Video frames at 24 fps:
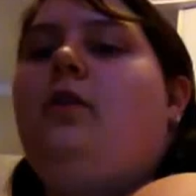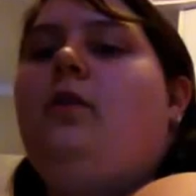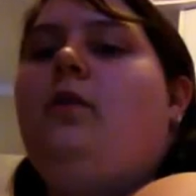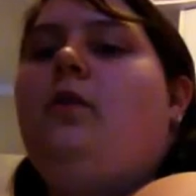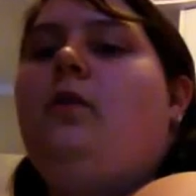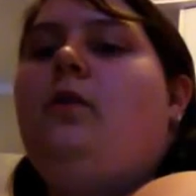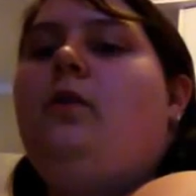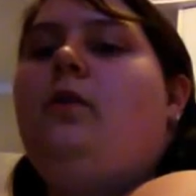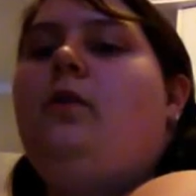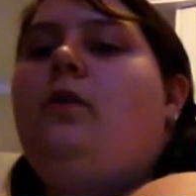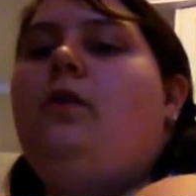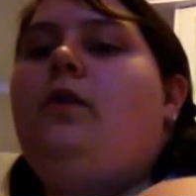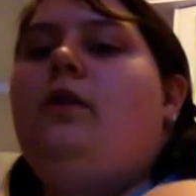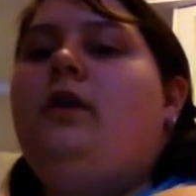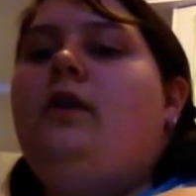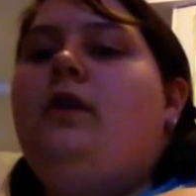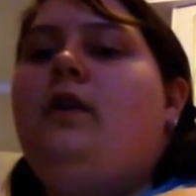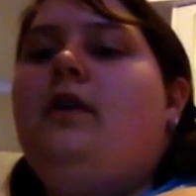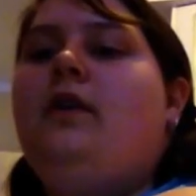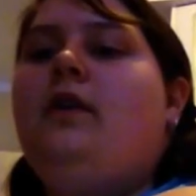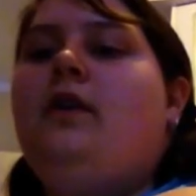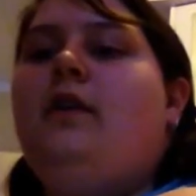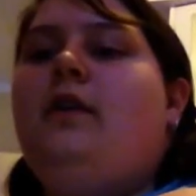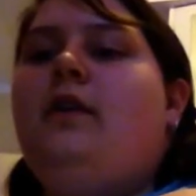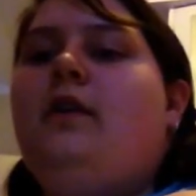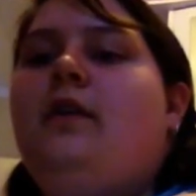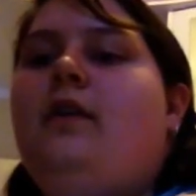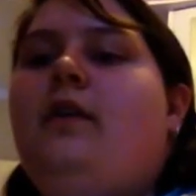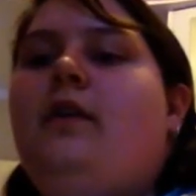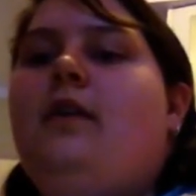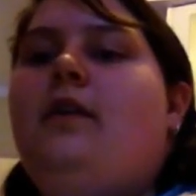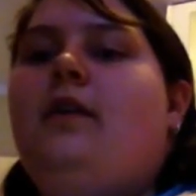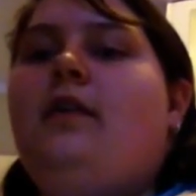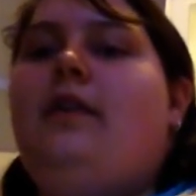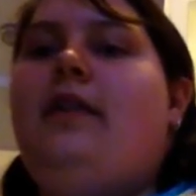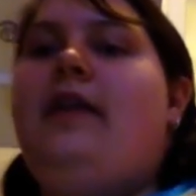record.
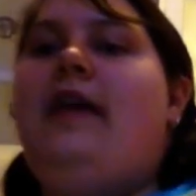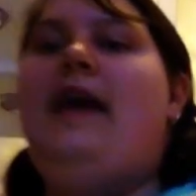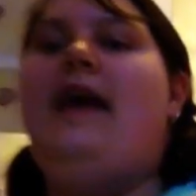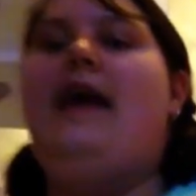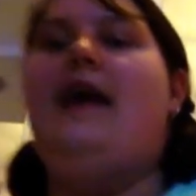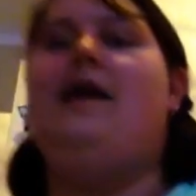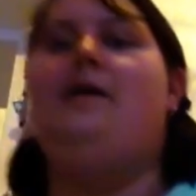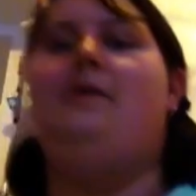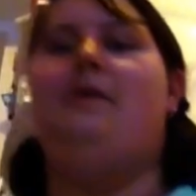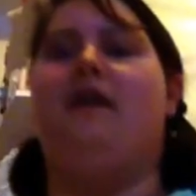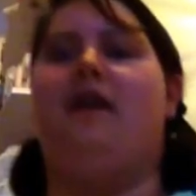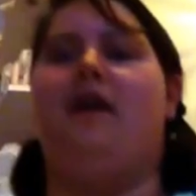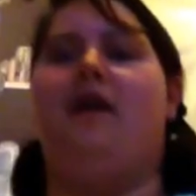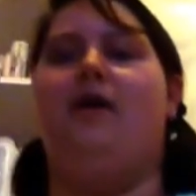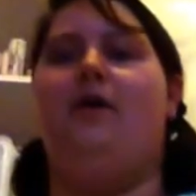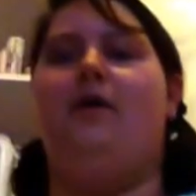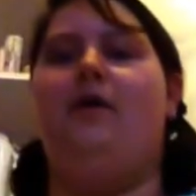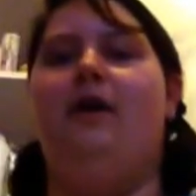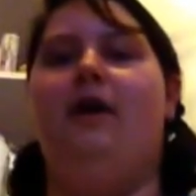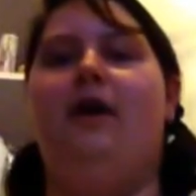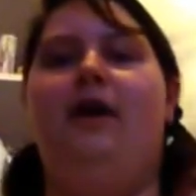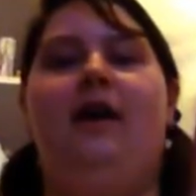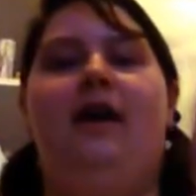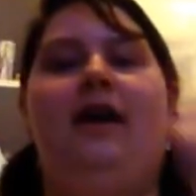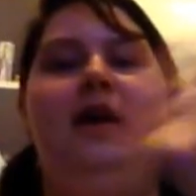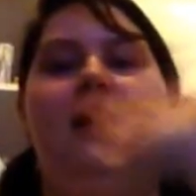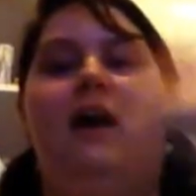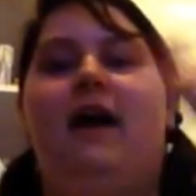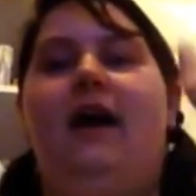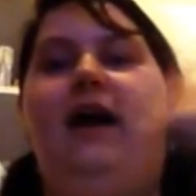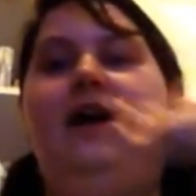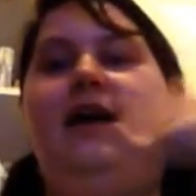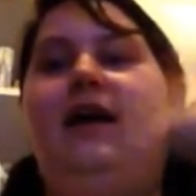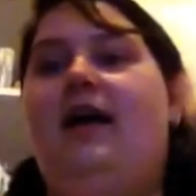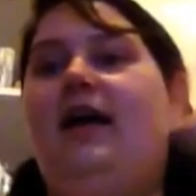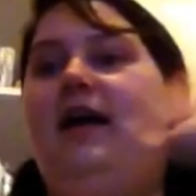There we go.
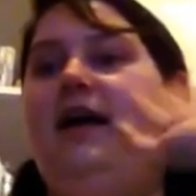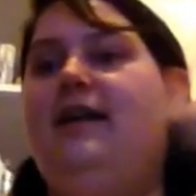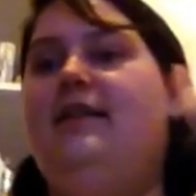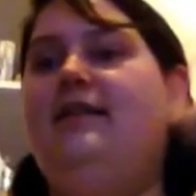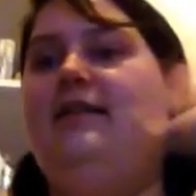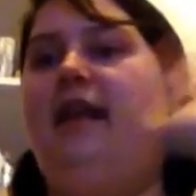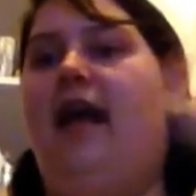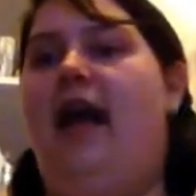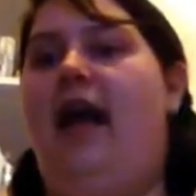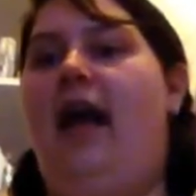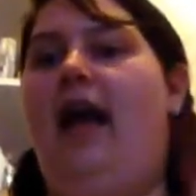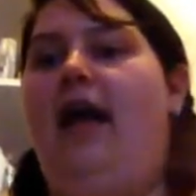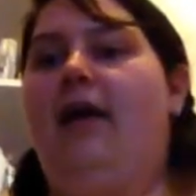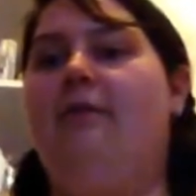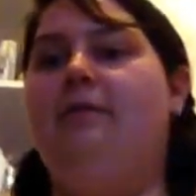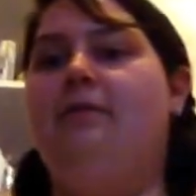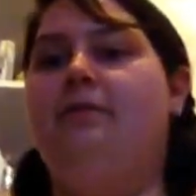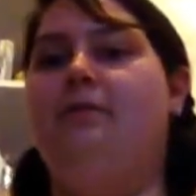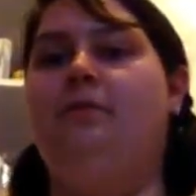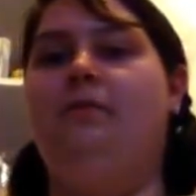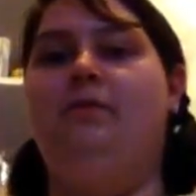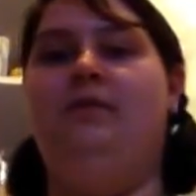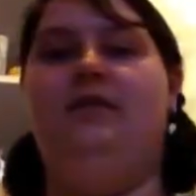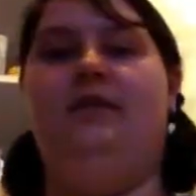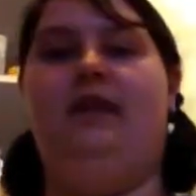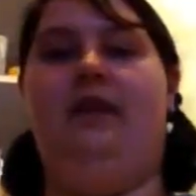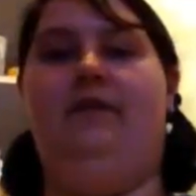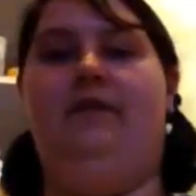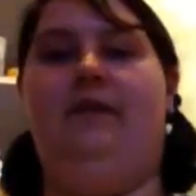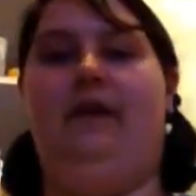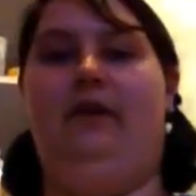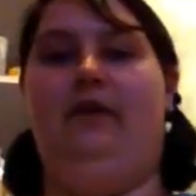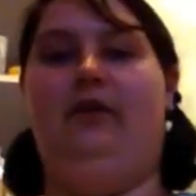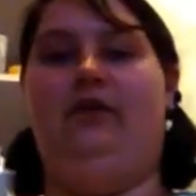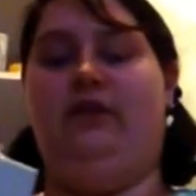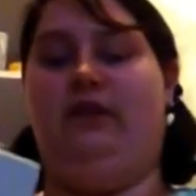Hi guys, Steph
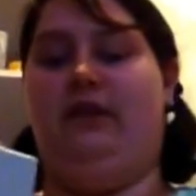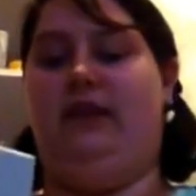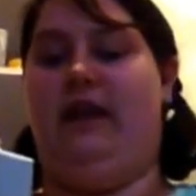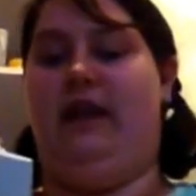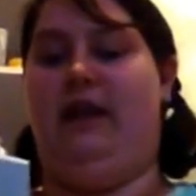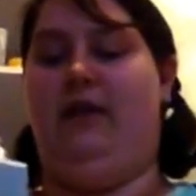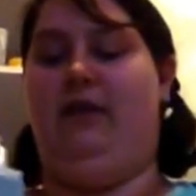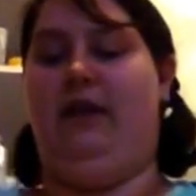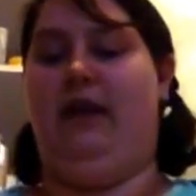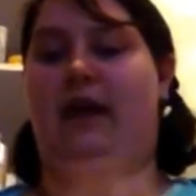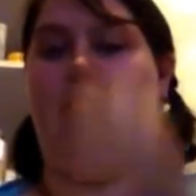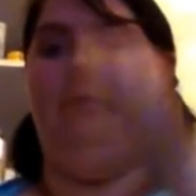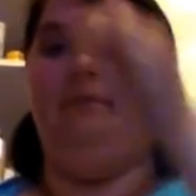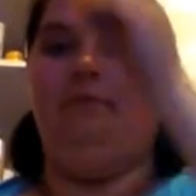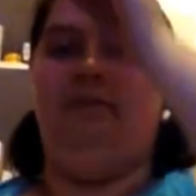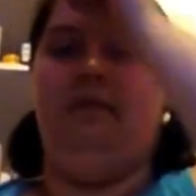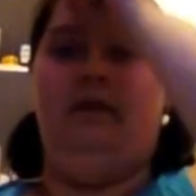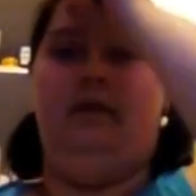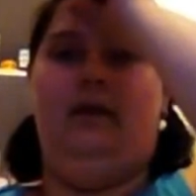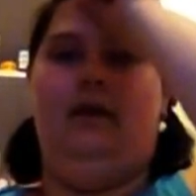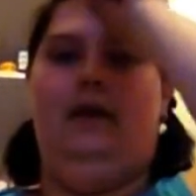Elton here again.